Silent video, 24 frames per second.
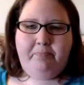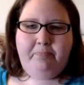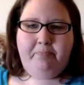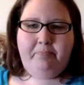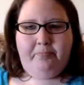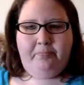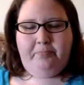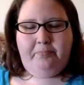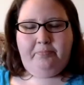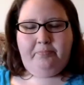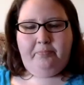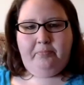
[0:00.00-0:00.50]

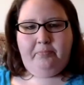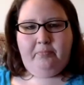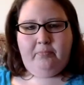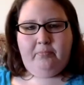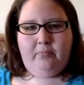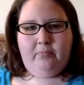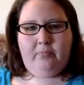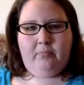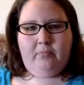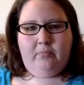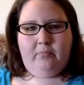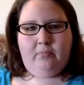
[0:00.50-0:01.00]

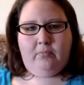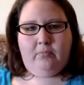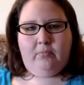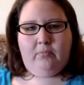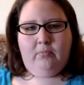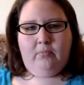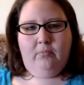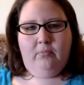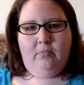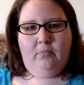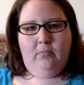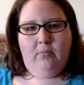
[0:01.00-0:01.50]

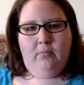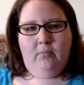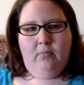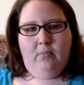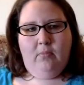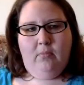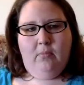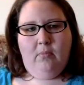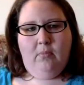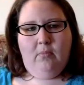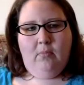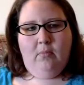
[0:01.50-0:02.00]

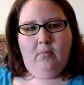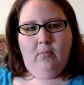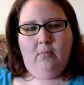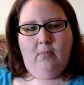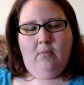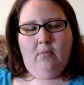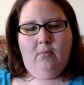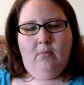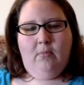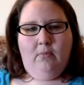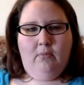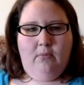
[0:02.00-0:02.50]

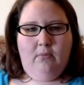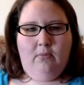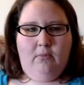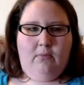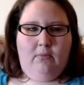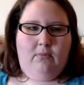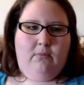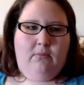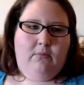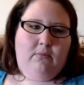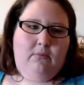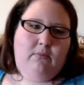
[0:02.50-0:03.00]

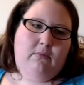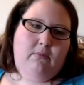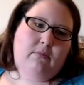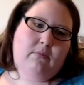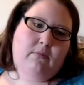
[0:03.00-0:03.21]
(not speaking)